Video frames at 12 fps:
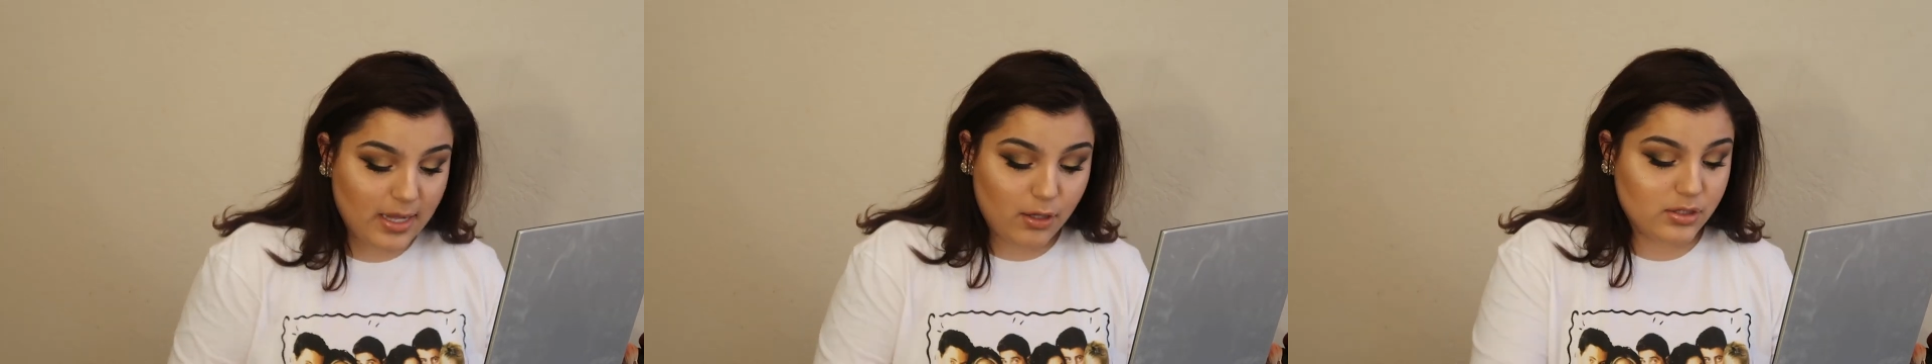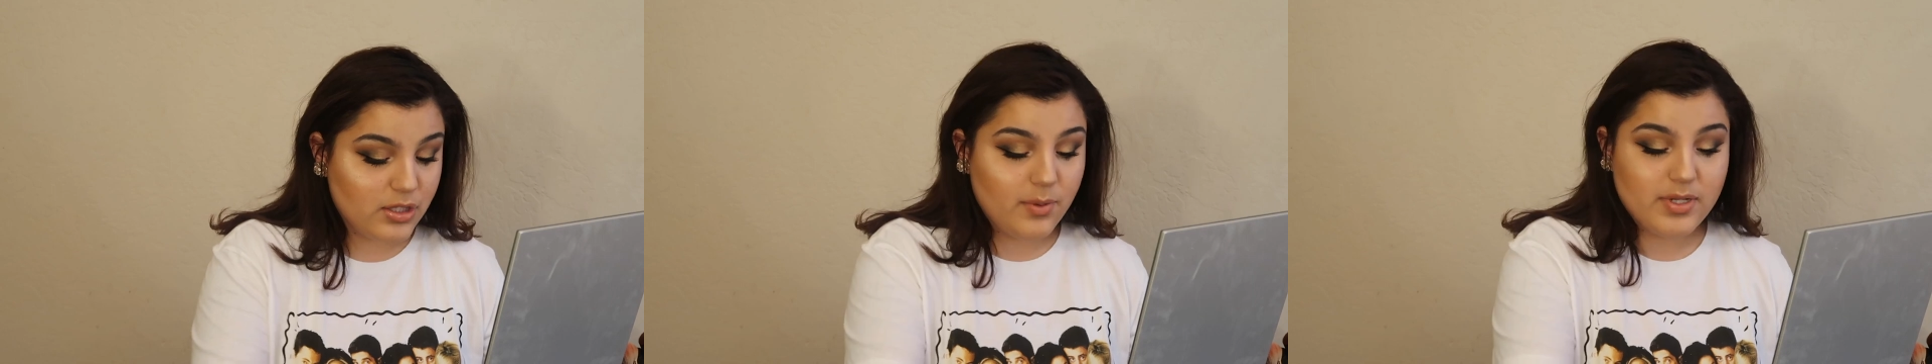
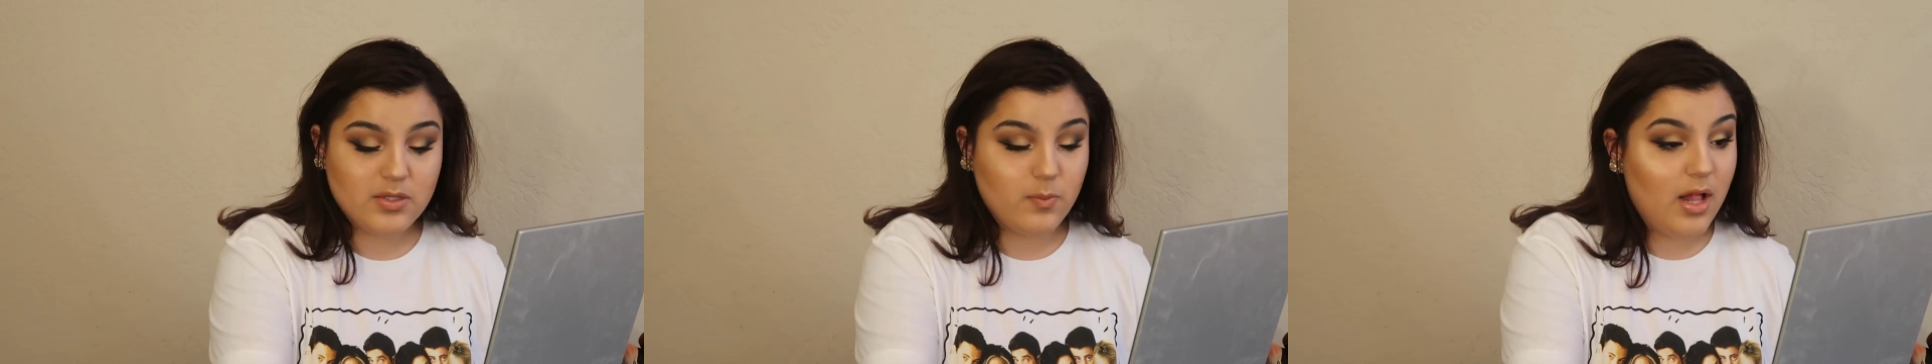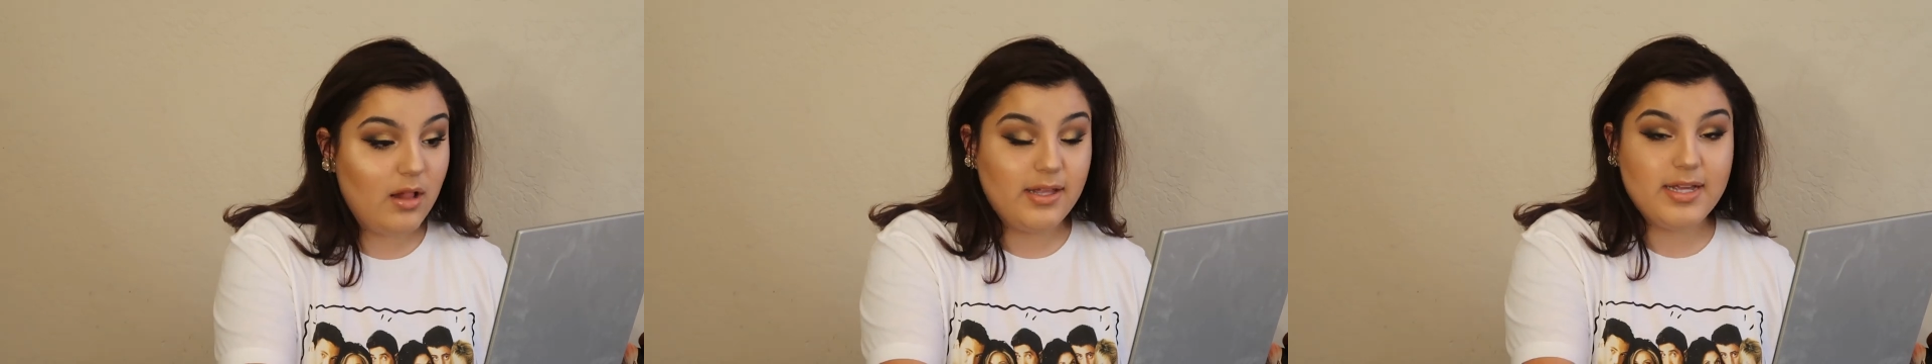Also, as
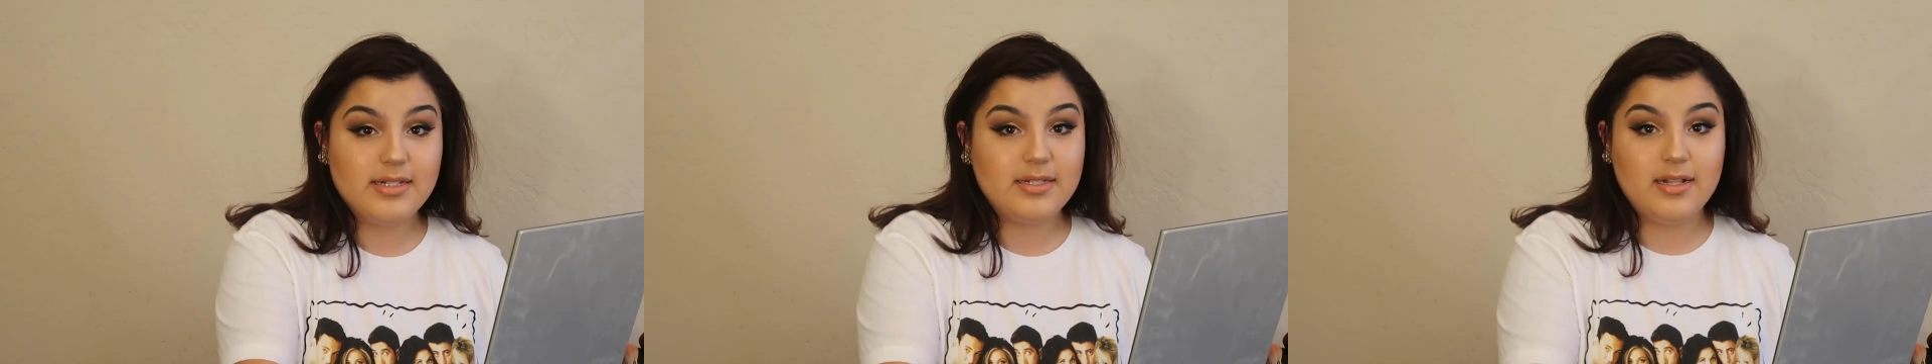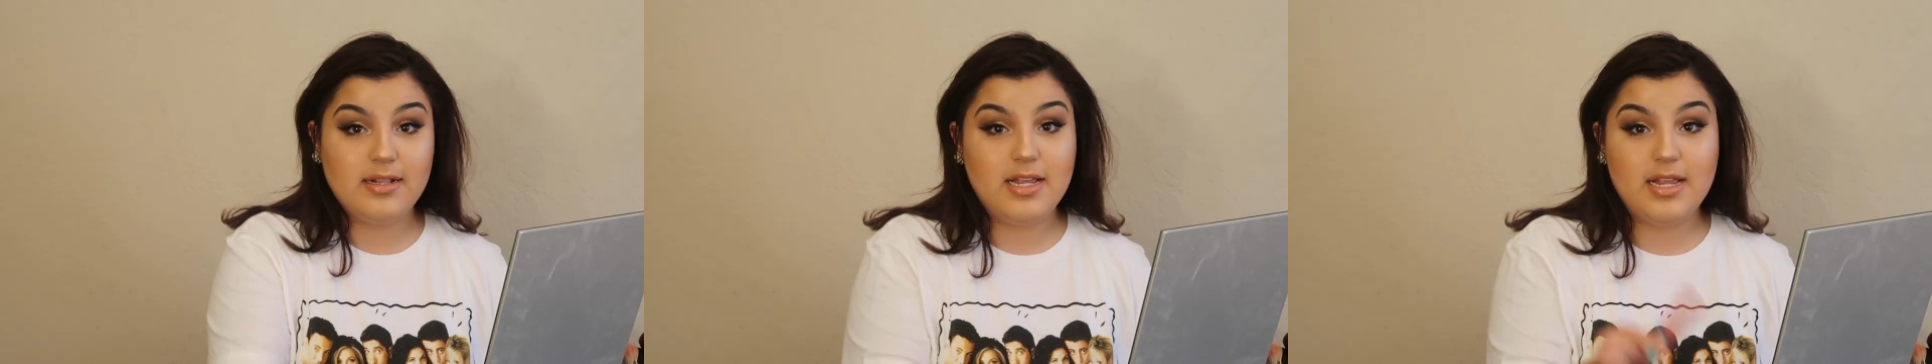well as
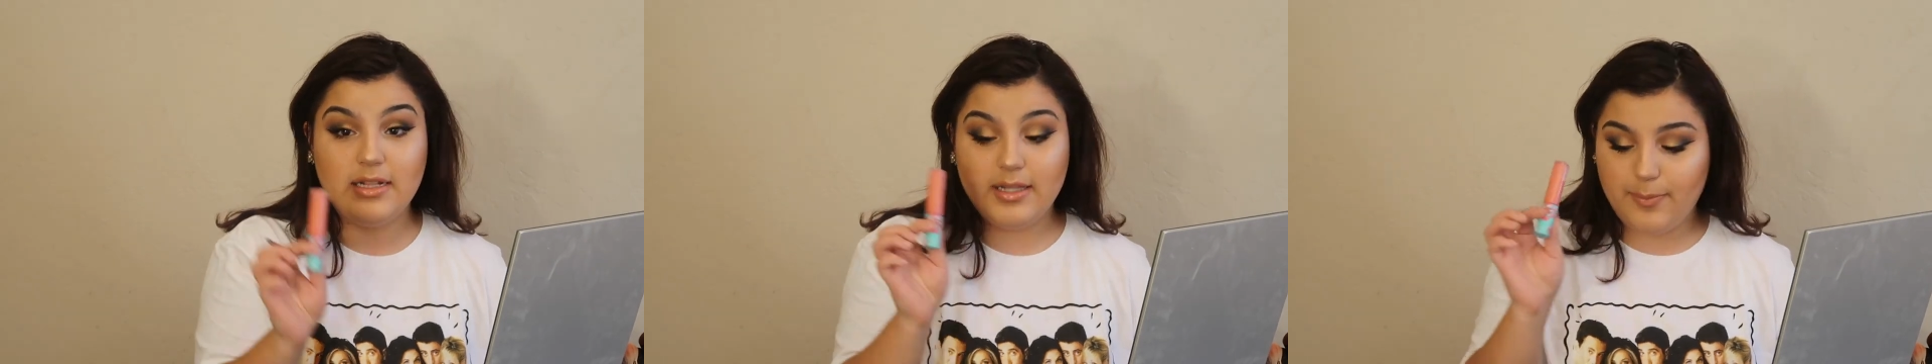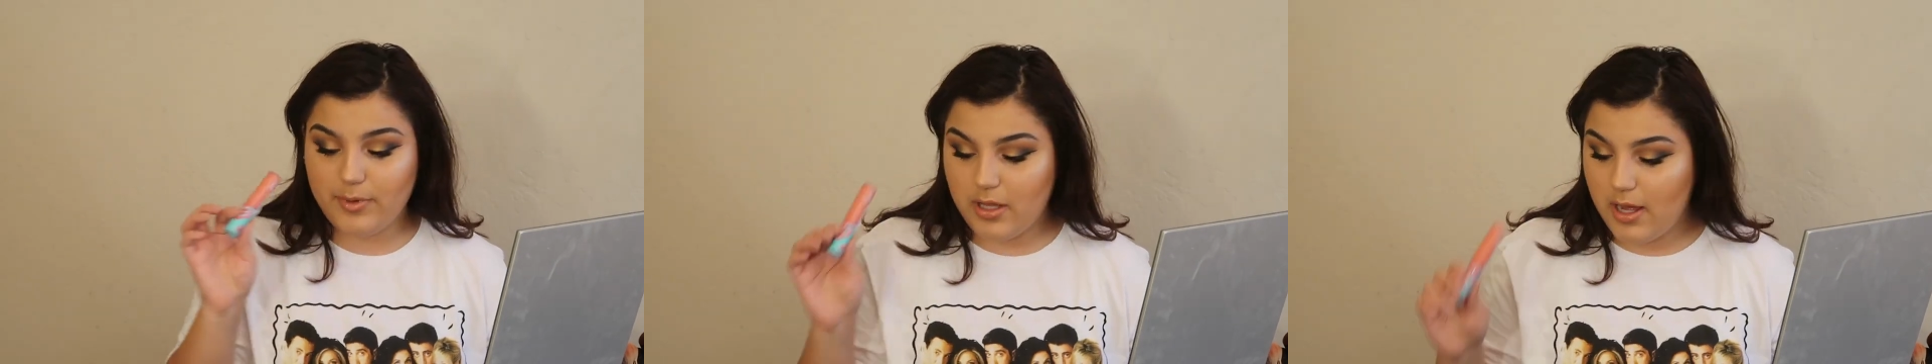the
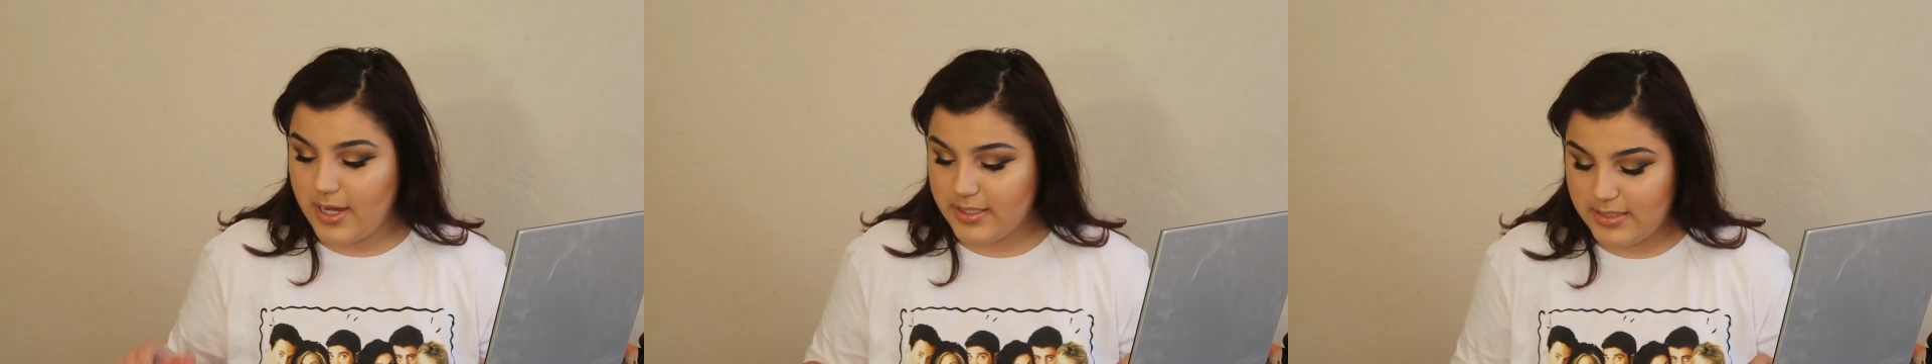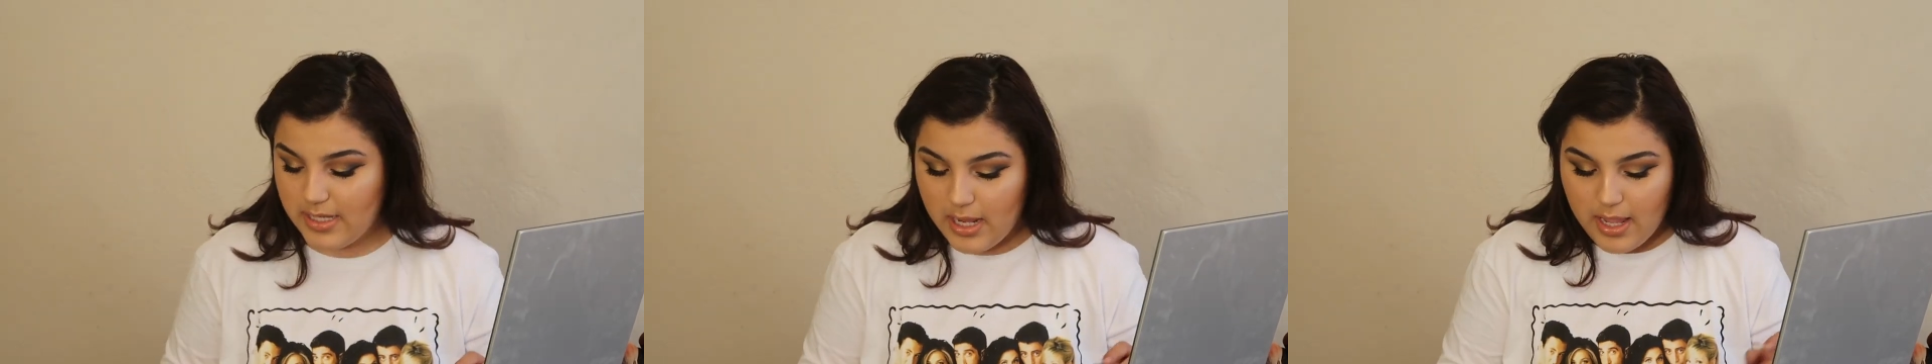lip gloss.